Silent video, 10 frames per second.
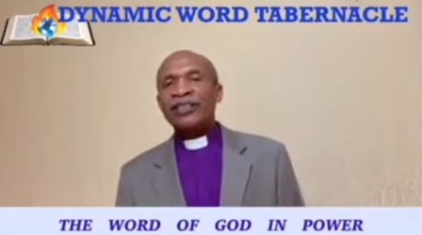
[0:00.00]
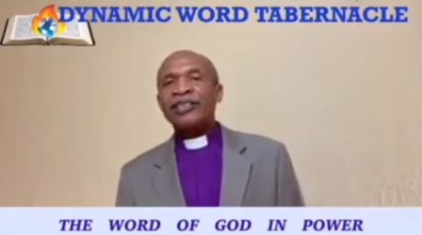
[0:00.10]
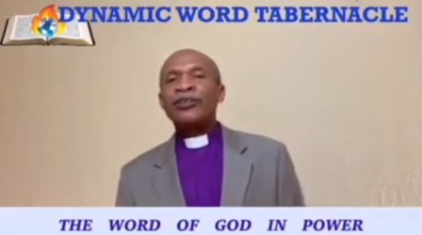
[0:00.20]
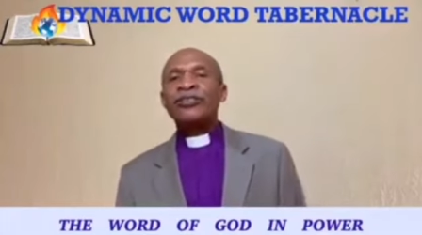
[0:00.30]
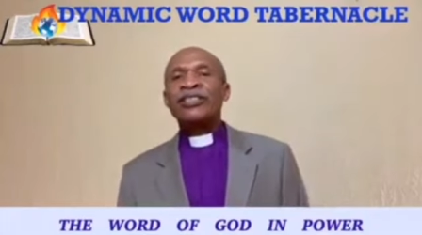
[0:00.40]
You
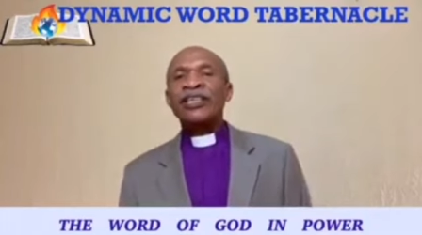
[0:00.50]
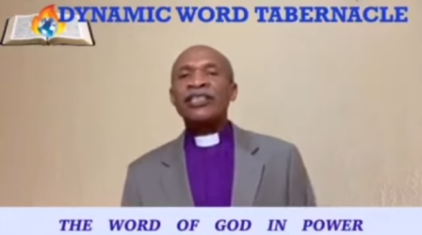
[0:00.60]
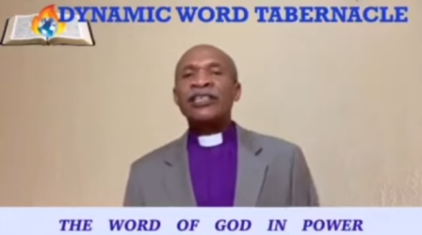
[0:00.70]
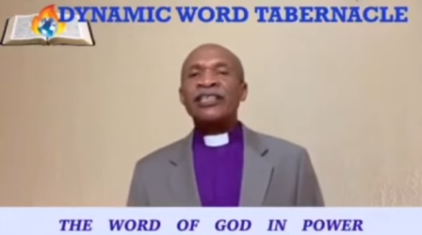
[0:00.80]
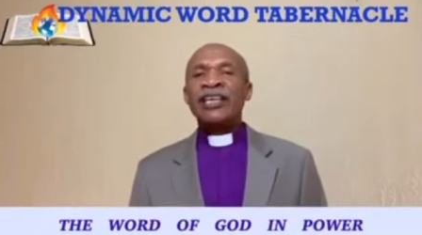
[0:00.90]
know,
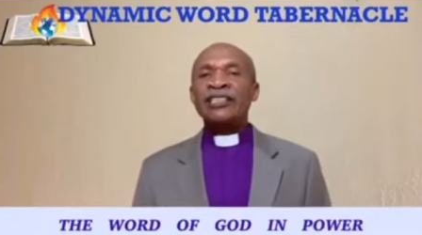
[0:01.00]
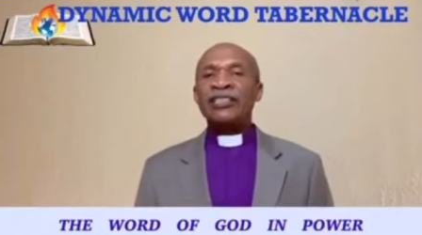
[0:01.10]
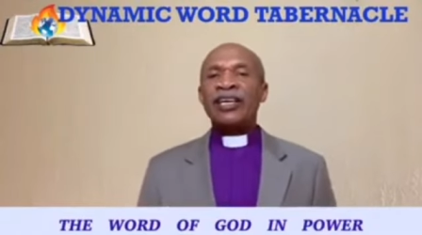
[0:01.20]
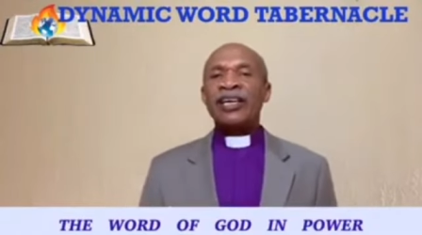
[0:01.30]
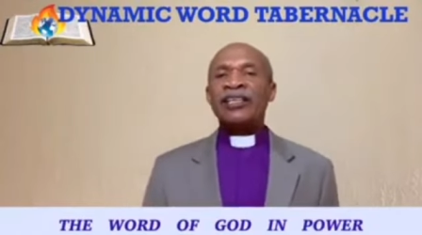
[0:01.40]
recently in
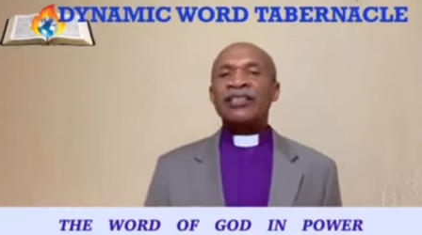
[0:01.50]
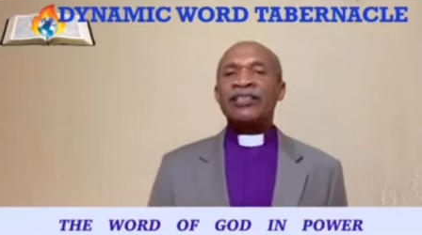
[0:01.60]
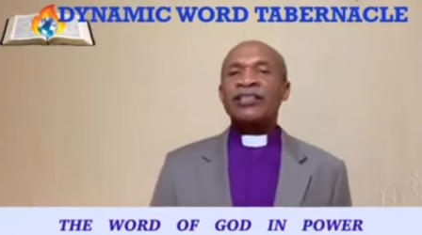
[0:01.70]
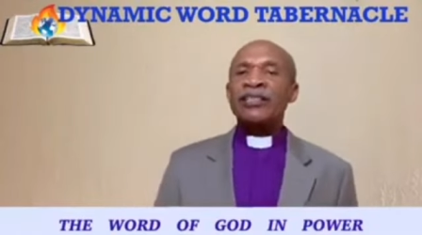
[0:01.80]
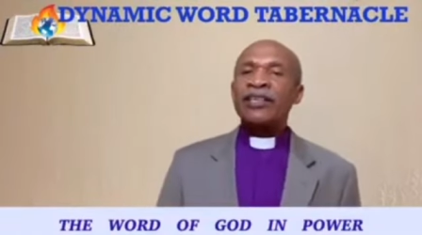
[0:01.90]
Nigeria, a
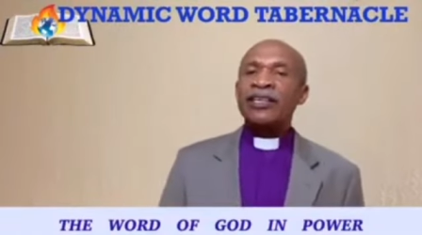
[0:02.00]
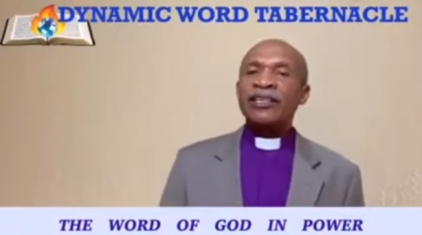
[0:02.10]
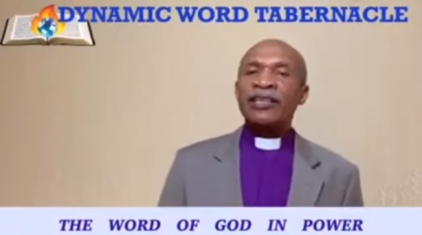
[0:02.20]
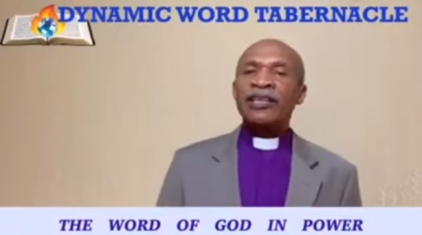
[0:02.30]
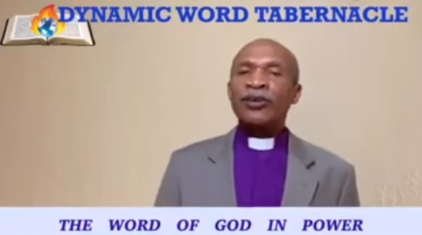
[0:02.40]

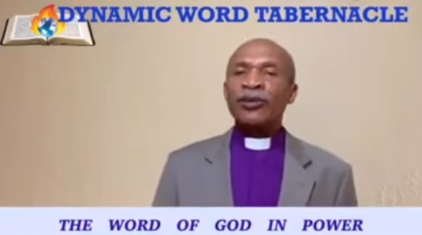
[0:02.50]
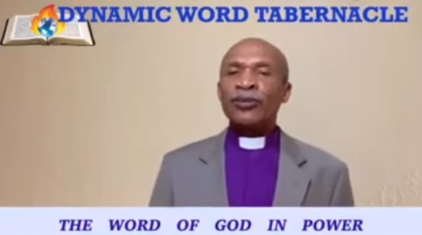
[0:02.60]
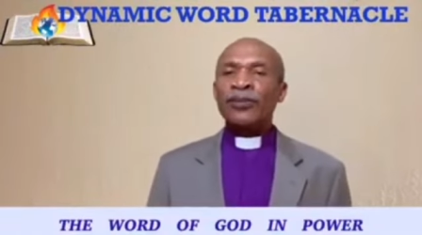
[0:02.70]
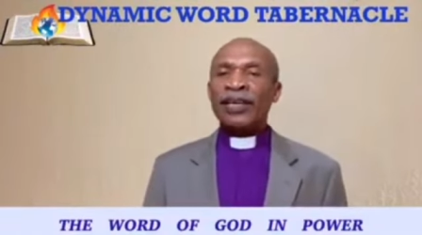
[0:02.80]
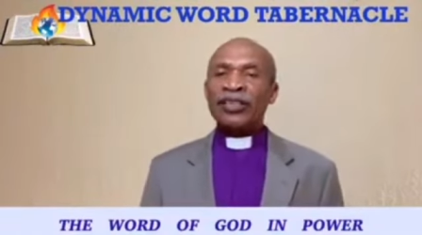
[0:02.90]
68-year-old
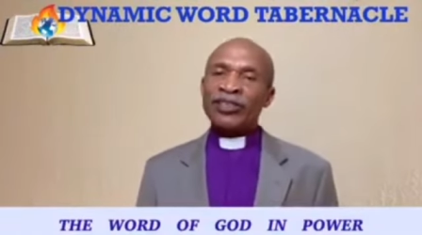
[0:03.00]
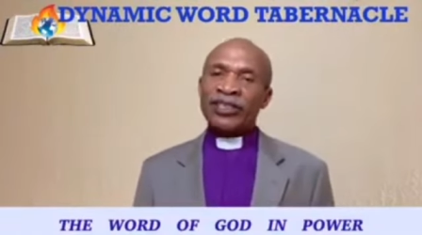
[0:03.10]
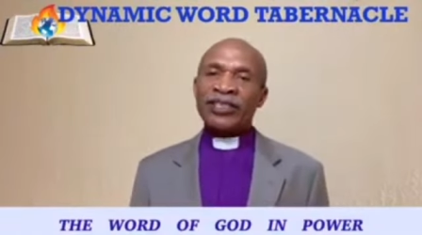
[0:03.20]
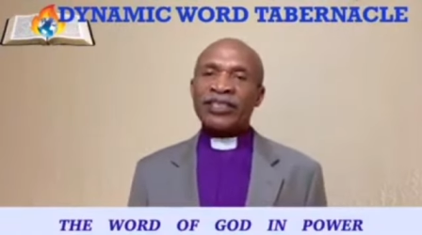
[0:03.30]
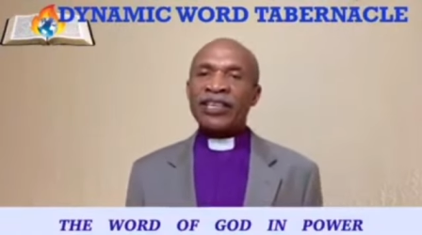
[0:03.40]
woman or
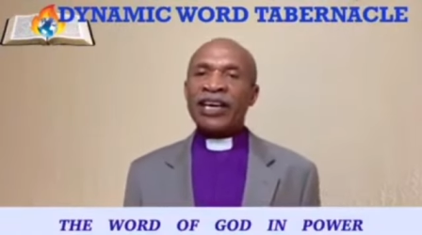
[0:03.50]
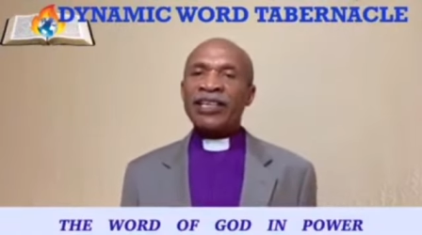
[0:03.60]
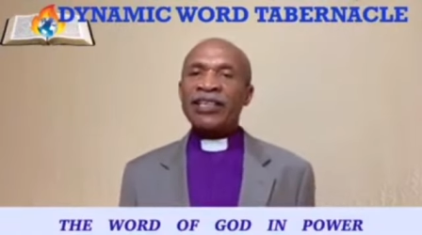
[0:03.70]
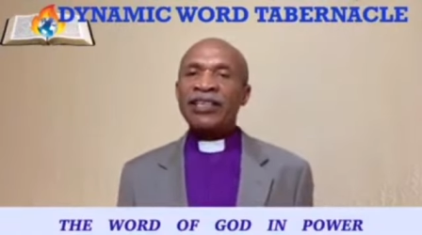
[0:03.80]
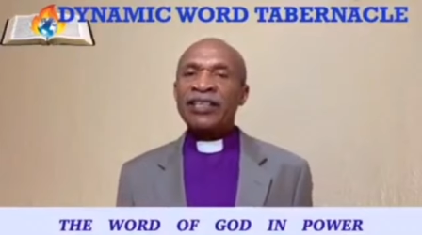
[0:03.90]

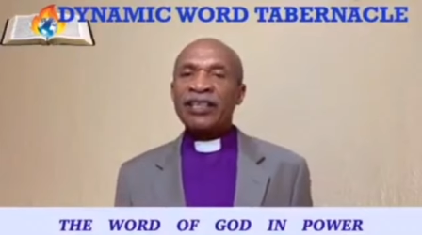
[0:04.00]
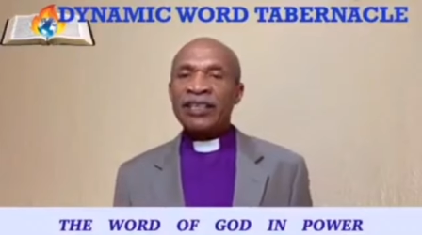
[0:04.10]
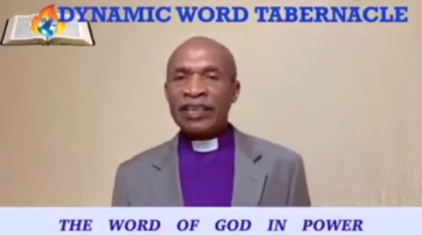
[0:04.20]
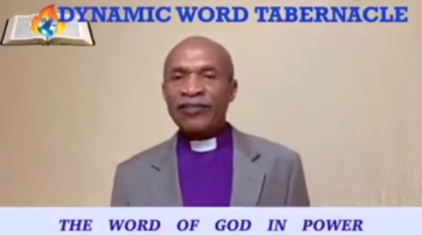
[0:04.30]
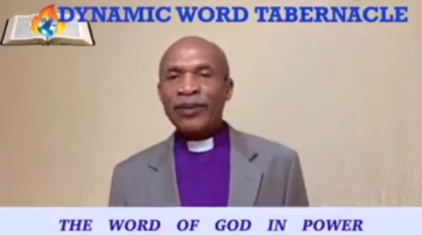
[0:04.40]
69
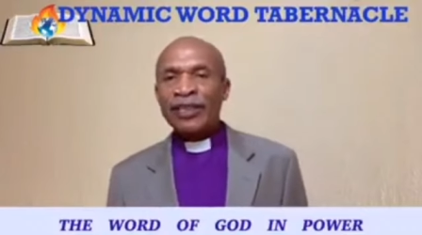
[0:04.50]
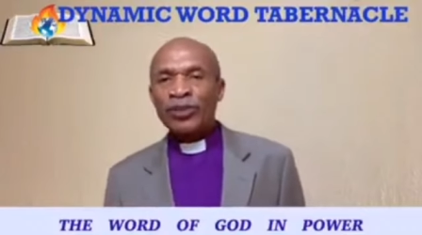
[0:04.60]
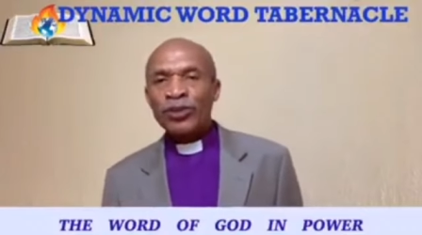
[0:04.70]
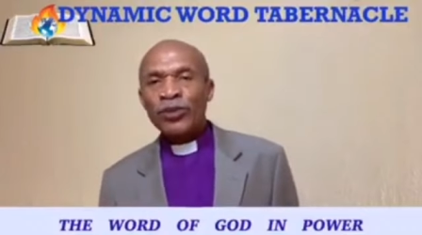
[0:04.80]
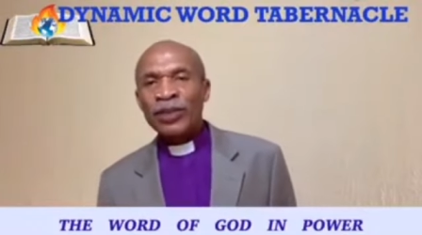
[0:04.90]
gave birth
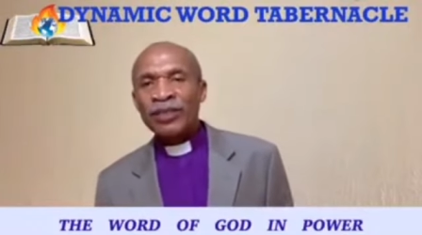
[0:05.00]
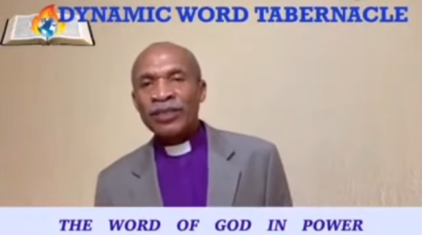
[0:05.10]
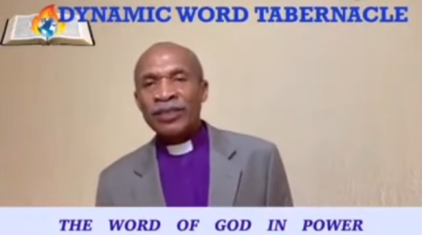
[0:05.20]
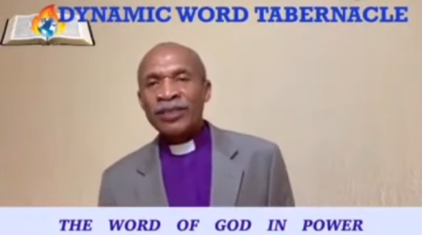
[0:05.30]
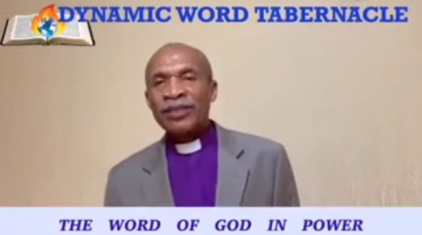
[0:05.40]
to
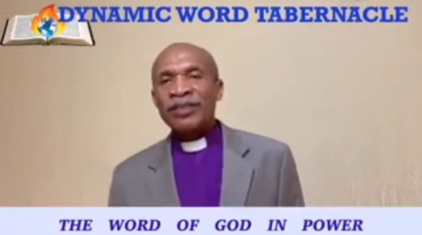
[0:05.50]
twins.